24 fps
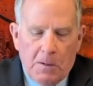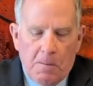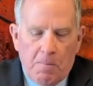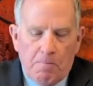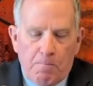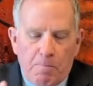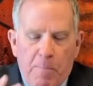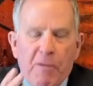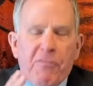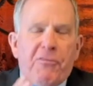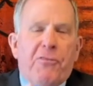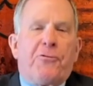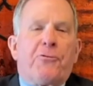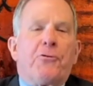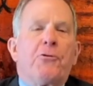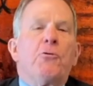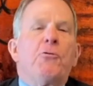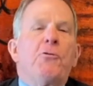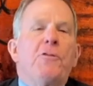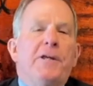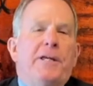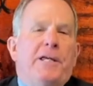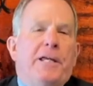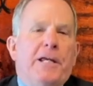But
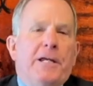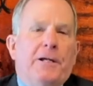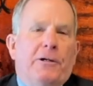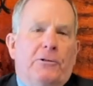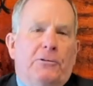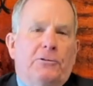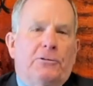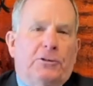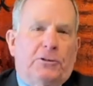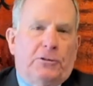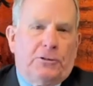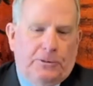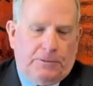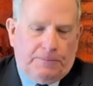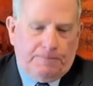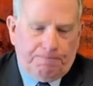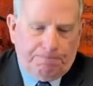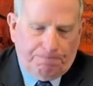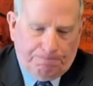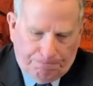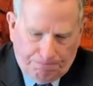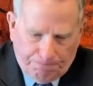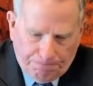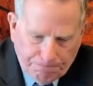through the years,
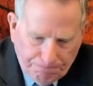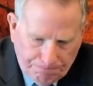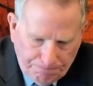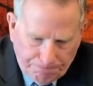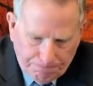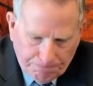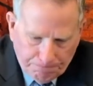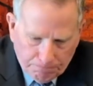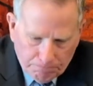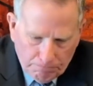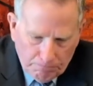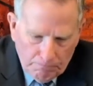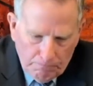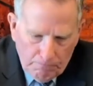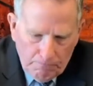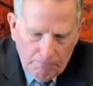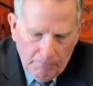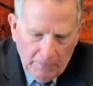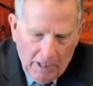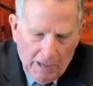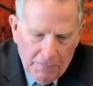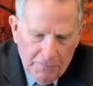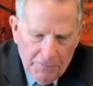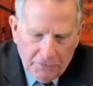
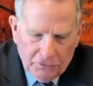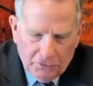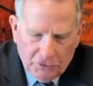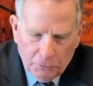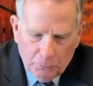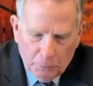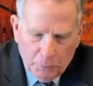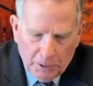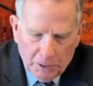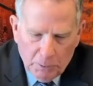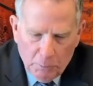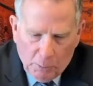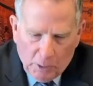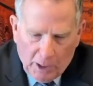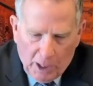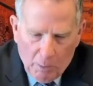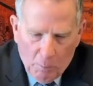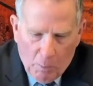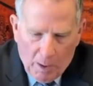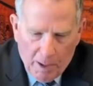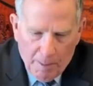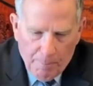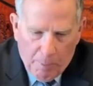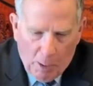and this is really where I
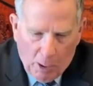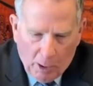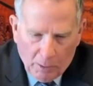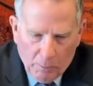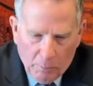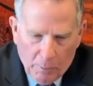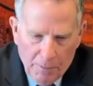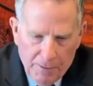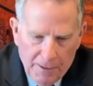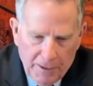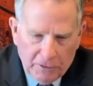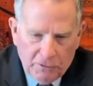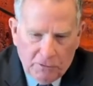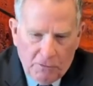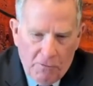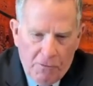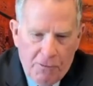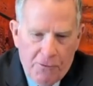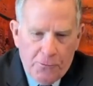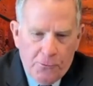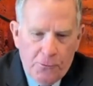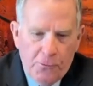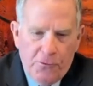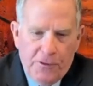want to park with this,
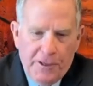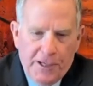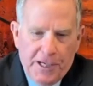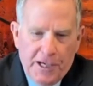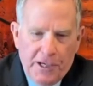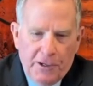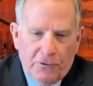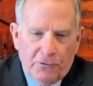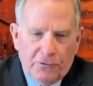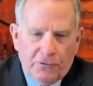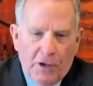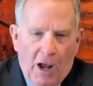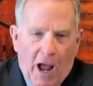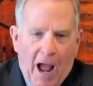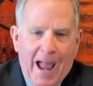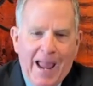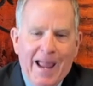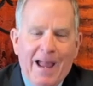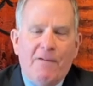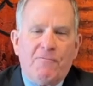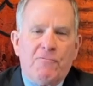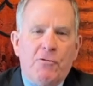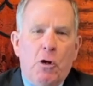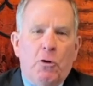through the years, I
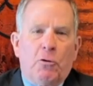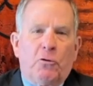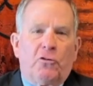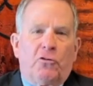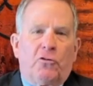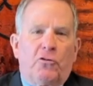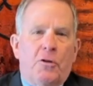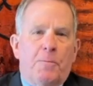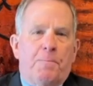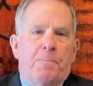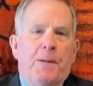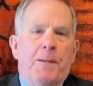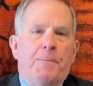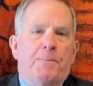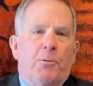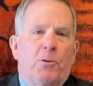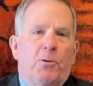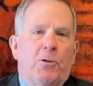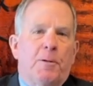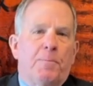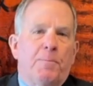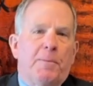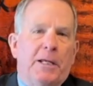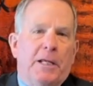have noticed that people
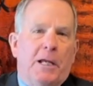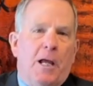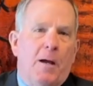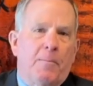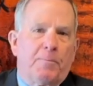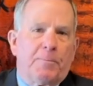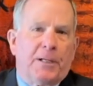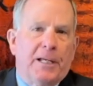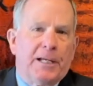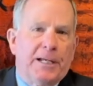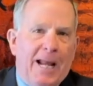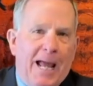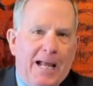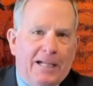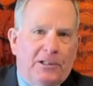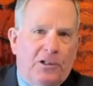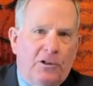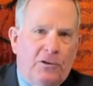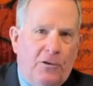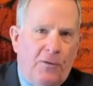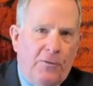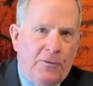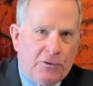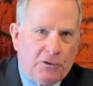can become
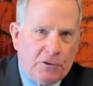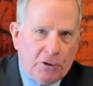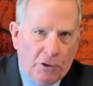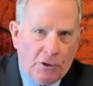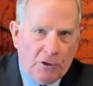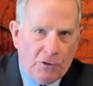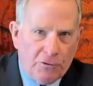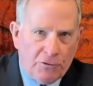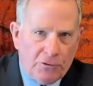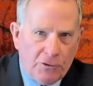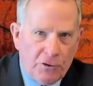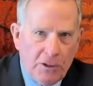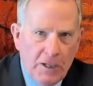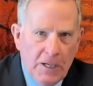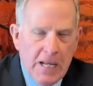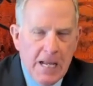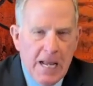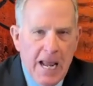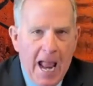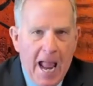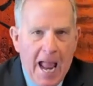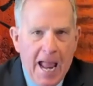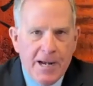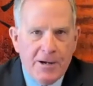connected to the church
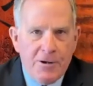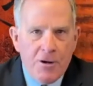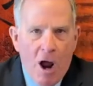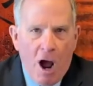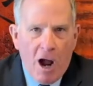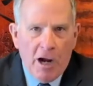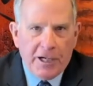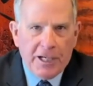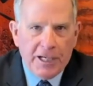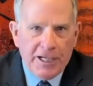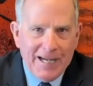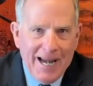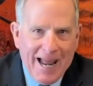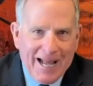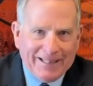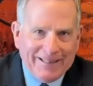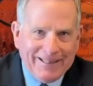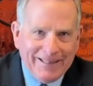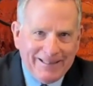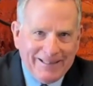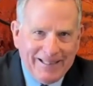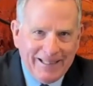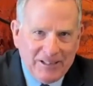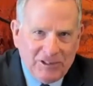and not
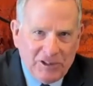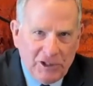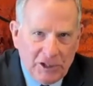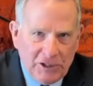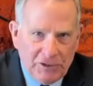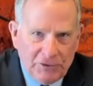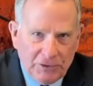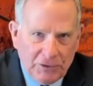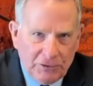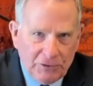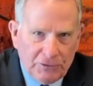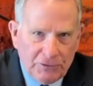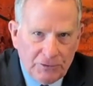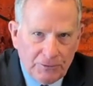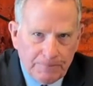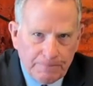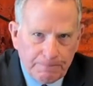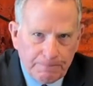connected to Jesus.